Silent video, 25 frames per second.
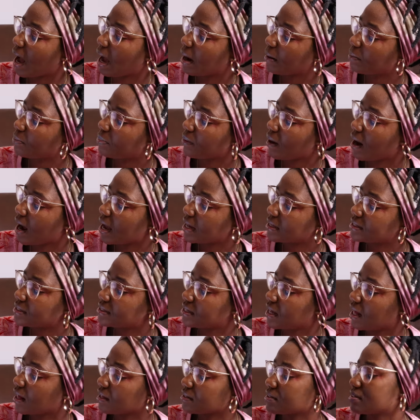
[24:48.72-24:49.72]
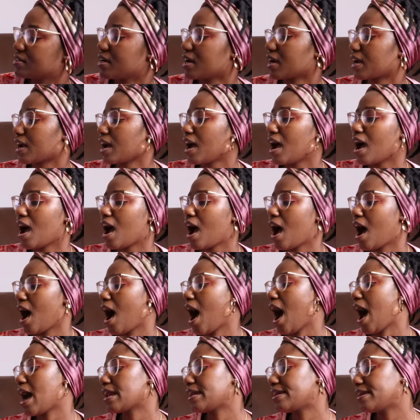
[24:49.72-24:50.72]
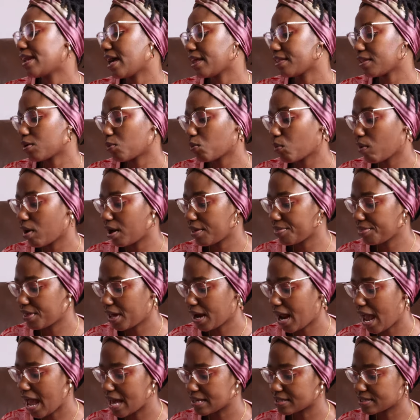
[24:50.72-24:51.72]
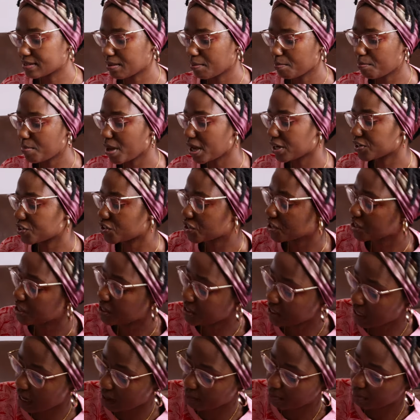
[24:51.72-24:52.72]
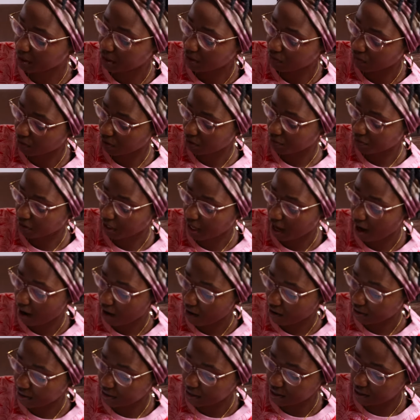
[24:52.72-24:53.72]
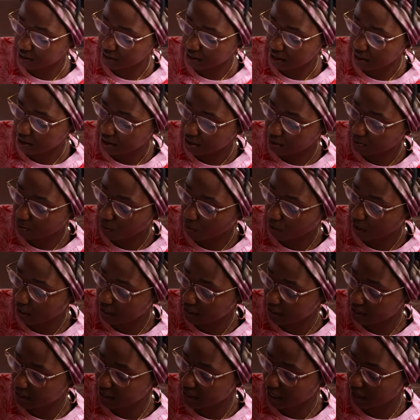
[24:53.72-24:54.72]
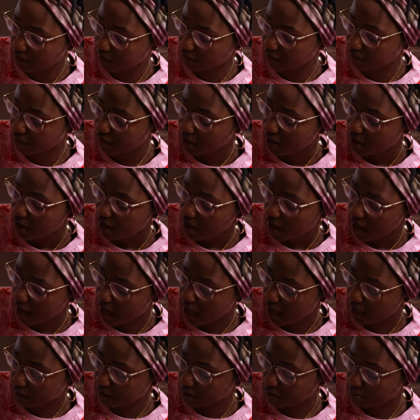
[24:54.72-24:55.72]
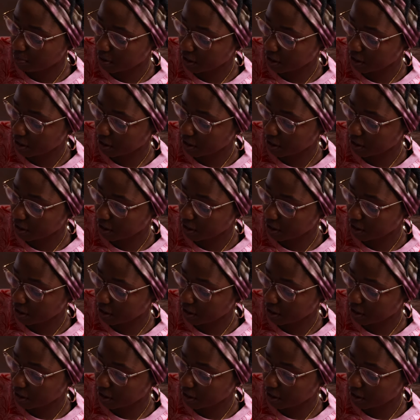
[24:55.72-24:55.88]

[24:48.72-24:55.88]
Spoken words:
by Brian Selznick. Another one that has some pictures. I believe one of the characters in this book is deaf, and the